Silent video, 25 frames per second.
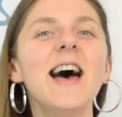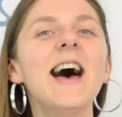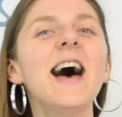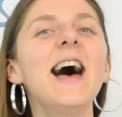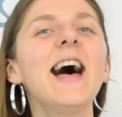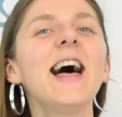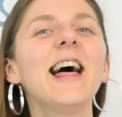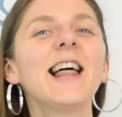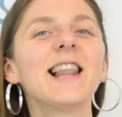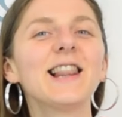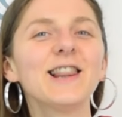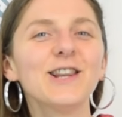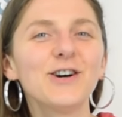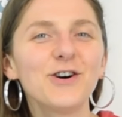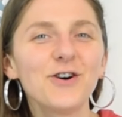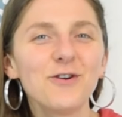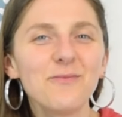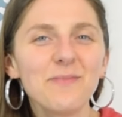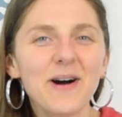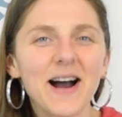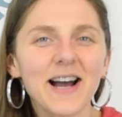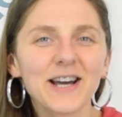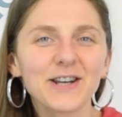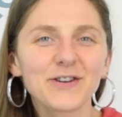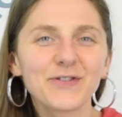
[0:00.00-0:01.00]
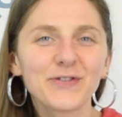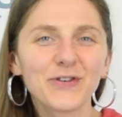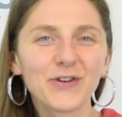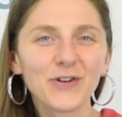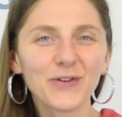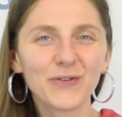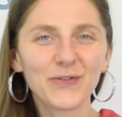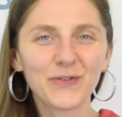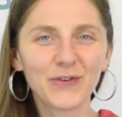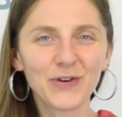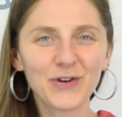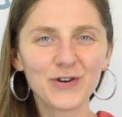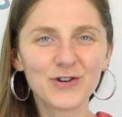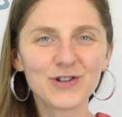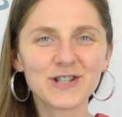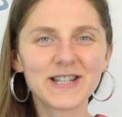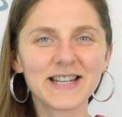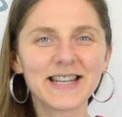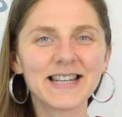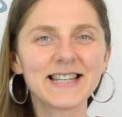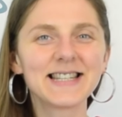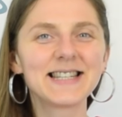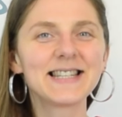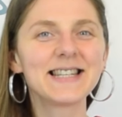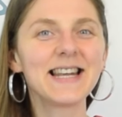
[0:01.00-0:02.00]
Hello mindful
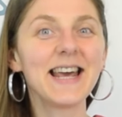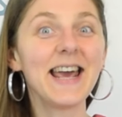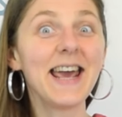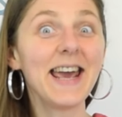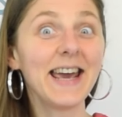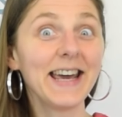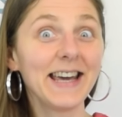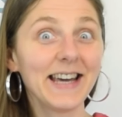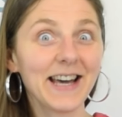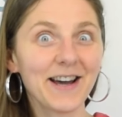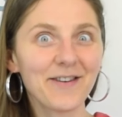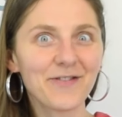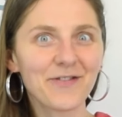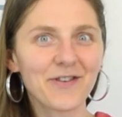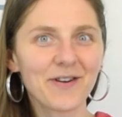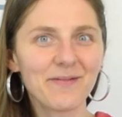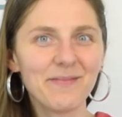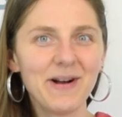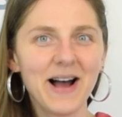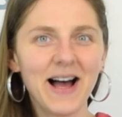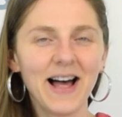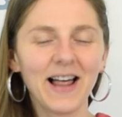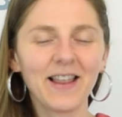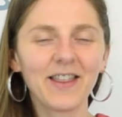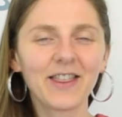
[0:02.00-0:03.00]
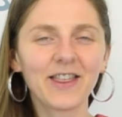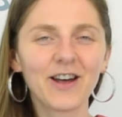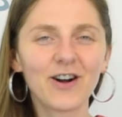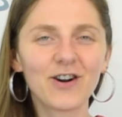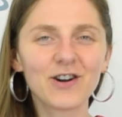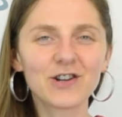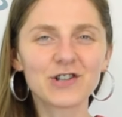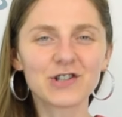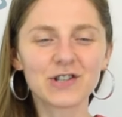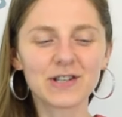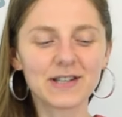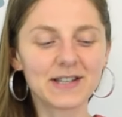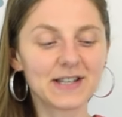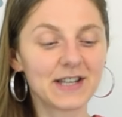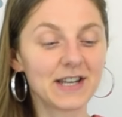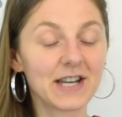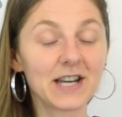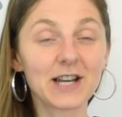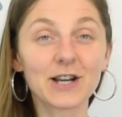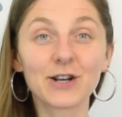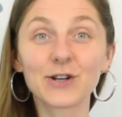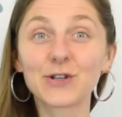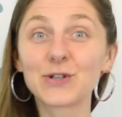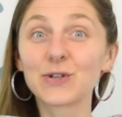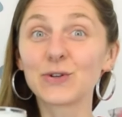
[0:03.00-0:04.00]
foodies, Inga from Health Origins
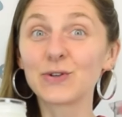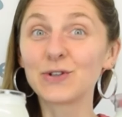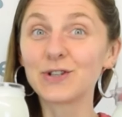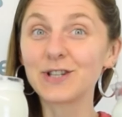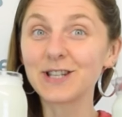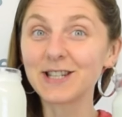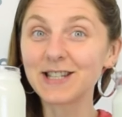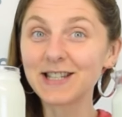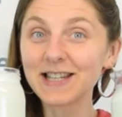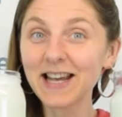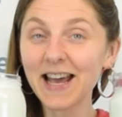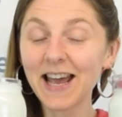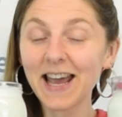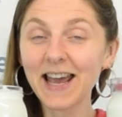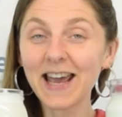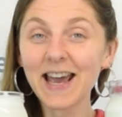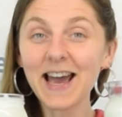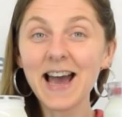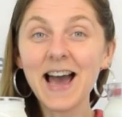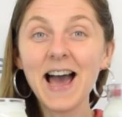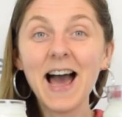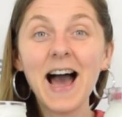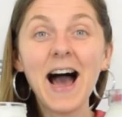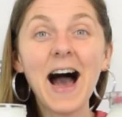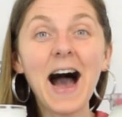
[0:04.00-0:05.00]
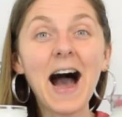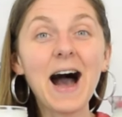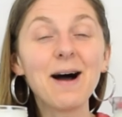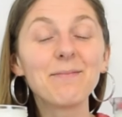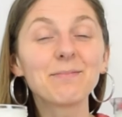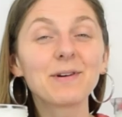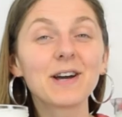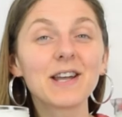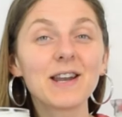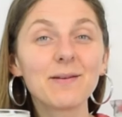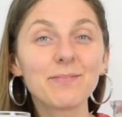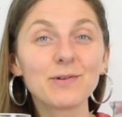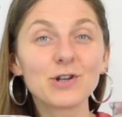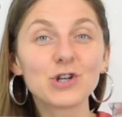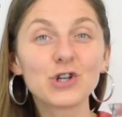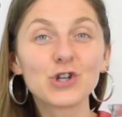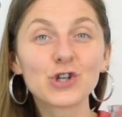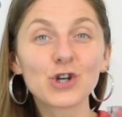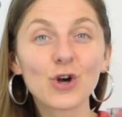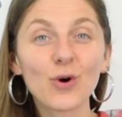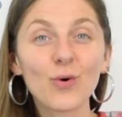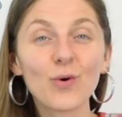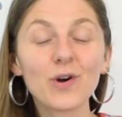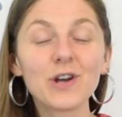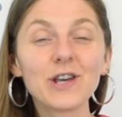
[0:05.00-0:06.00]
here. So today I'm going to be
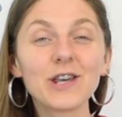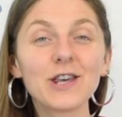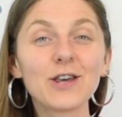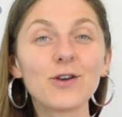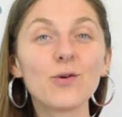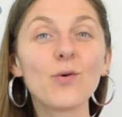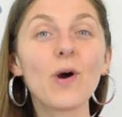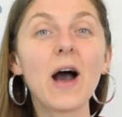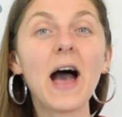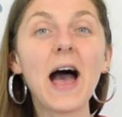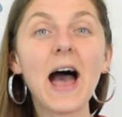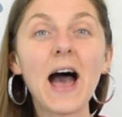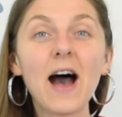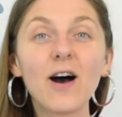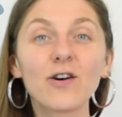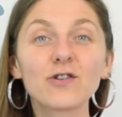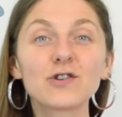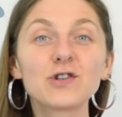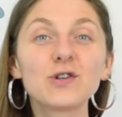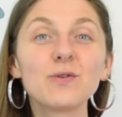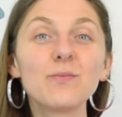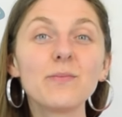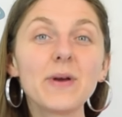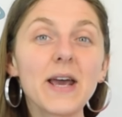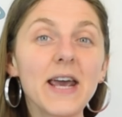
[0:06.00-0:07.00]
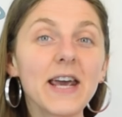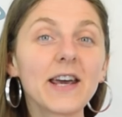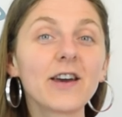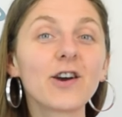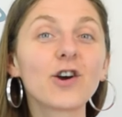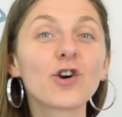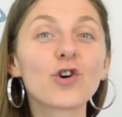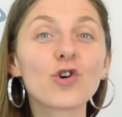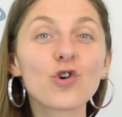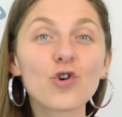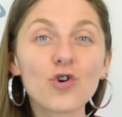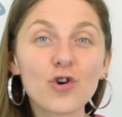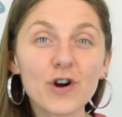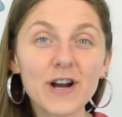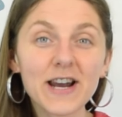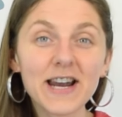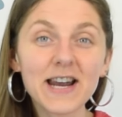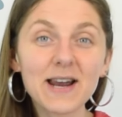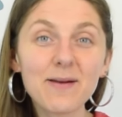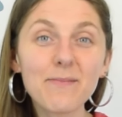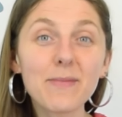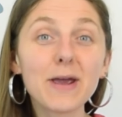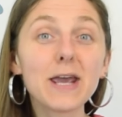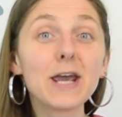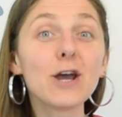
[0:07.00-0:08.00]
showing you how to make
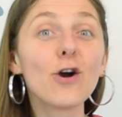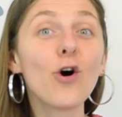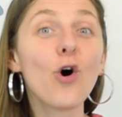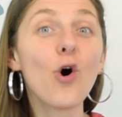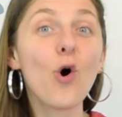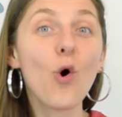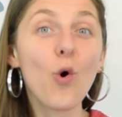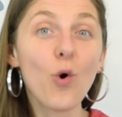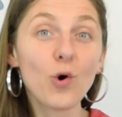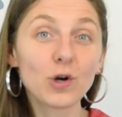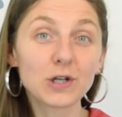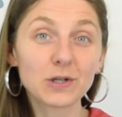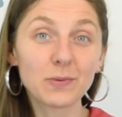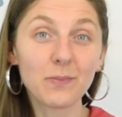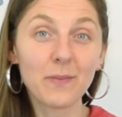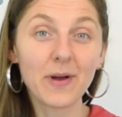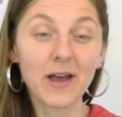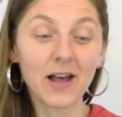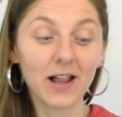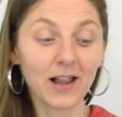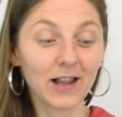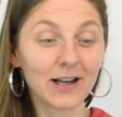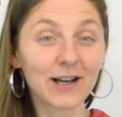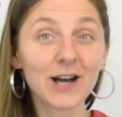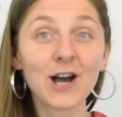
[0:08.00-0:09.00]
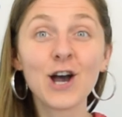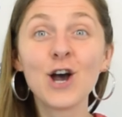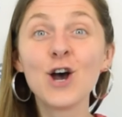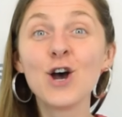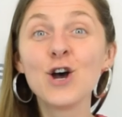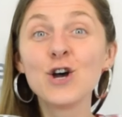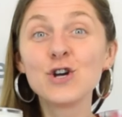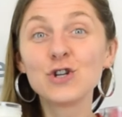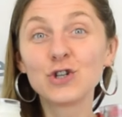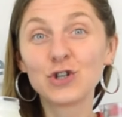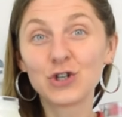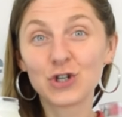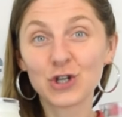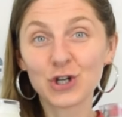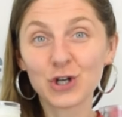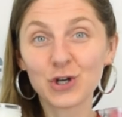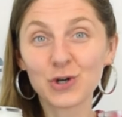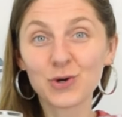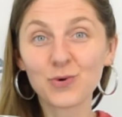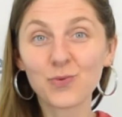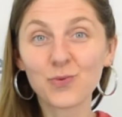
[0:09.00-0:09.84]
creamy oat milk 2